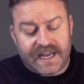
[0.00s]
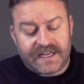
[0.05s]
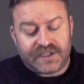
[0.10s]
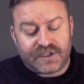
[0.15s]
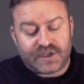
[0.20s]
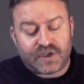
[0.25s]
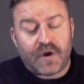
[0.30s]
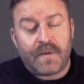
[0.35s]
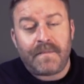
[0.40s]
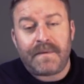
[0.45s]

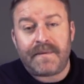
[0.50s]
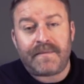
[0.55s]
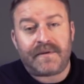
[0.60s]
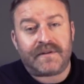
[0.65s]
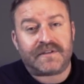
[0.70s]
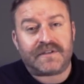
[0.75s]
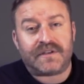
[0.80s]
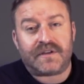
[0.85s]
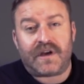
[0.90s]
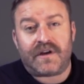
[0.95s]
just
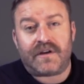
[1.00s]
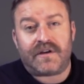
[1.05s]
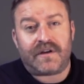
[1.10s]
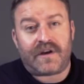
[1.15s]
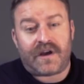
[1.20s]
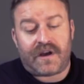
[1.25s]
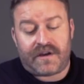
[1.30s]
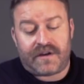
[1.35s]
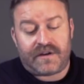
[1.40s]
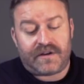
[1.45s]
compliment
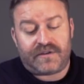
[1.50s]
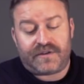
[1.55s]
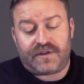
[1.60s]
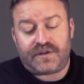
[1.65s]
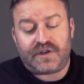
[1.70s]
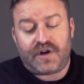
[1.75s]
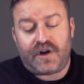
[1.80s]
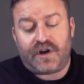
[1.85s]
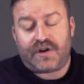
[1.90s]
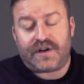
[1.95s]
the
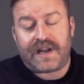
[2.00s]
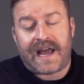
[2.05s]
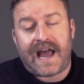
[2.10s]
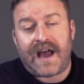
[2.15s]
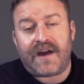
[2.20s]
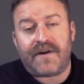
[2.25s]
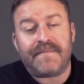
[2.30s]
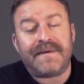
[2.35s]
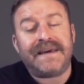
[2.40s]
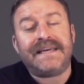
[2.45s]
dog on
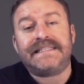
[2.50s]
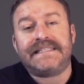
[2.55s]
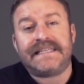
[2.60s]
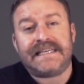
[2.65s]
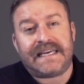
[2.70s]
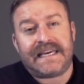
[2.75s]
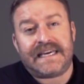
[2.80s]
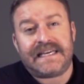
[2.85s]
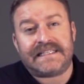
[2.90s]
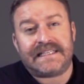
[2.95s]
how
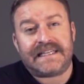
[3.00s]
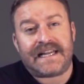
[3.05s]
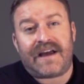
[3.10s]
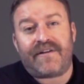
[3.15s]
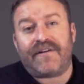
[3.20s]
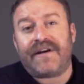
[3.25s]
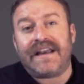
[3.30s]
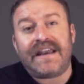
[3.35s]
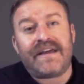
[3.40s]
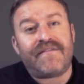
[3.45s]
amazing he is and
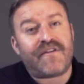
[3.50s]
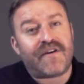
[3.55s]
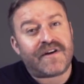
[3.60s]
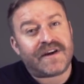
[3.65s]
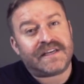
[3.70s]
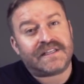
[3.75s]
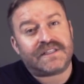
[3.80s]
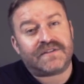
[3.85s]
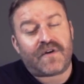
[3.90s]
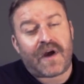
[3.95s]
how clever
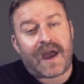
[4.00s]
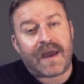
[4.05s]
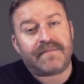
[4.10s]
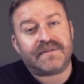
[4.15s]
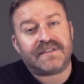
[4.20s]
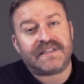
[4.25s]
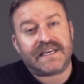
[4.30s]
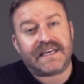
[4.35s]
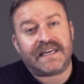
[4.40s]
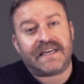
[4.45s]
he is for
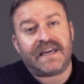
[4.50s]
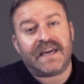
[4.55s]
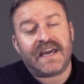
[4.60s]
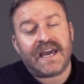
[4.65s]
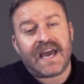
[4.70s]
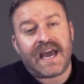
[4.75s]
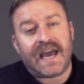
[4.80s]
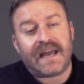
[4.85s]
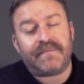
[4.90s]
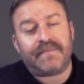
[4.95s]
emptying
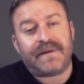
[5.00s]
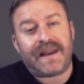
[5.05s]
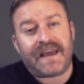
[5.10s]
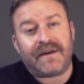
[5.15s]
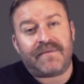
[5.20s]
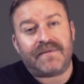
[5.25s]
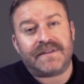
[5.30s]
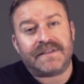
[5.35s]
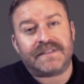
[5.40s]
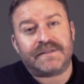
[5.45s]
and
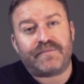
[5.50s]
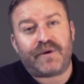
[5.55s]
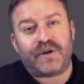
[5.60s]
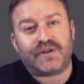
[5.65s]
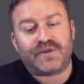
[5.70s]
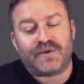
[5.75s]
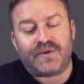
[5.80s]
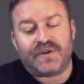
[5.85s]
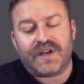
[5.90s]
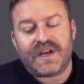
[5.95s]
playing with this
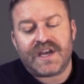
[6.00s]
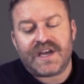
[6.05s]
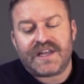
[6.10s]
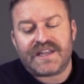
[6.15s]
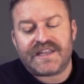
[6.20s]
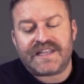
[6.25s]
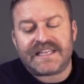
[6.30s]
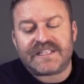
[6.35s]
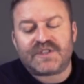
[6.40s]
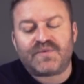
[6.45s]
puzzle.
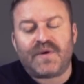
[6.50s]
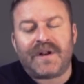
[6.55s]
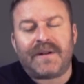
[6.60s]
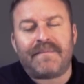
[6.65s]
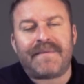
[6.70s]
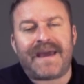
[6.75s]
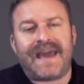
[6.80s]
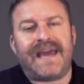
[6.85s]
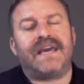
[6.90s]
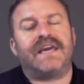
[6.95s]
This will
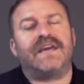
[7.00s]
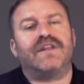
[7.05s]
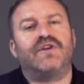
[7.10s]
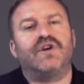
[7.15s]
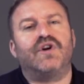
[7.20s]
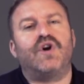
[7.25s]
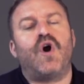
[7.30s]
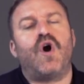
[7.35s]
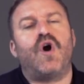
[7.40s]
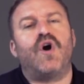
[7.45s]
make
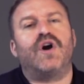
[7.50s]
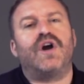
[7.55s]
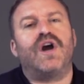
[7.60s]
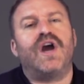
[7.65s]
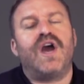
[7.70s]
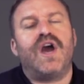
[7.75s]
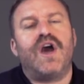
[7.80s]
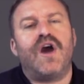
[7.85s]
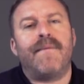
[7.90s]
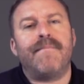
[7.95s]
the
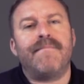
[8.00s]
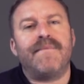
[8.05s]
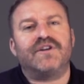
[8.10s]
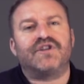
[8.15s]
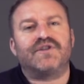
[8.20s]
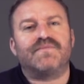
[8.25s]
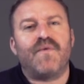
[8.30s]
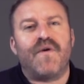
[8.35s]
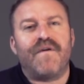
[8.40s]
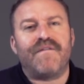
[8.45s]
Kong a
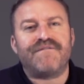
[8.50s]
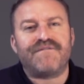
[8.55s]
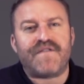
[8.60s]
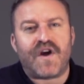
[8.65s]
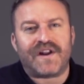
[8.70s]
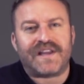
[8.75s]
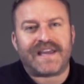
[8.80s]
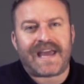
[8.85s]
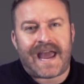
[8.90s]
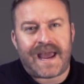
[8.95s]
much more
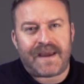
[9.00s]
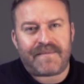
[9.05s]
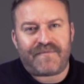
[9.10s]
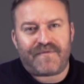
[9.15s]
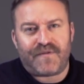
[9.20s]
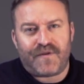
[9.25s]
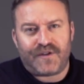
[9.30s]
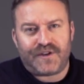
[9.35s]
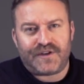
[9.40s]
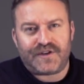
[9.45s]
fun game
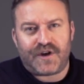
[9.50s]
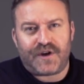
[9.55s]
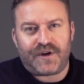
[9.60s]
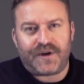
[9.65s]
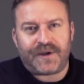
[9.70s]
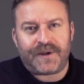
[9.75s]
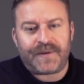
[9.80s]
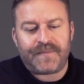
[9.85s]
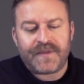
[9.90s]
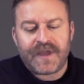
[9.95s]
for the
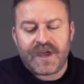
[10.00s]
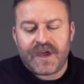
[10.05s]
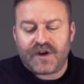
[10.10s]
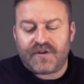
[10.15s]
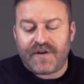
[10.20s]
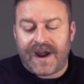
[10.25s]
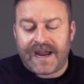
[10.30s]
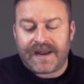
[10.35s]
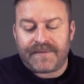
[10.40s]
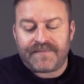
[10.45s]
dog.
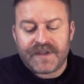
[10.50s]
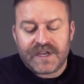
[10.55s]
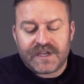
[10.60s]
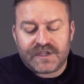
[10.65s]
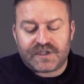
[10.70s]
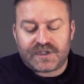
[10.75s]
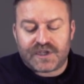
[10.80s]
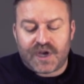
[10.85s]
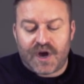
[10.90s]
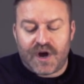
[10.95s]
Great.
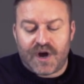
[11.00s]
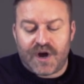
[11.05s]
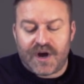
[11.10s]
So